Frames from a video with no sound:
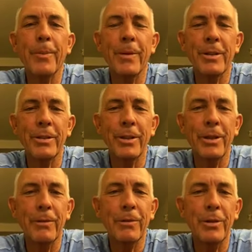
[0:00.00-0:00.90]
professional
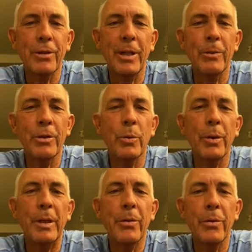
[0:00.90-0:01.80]
golf since I was
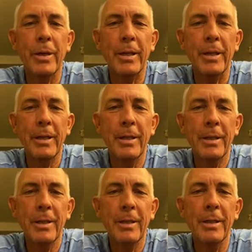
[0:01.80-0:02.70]
23.
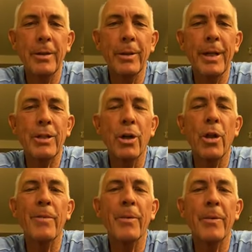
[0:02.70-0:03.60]
Uh, really, it's
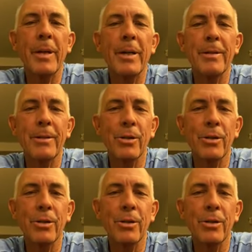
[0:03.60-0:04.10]
all I've ever done.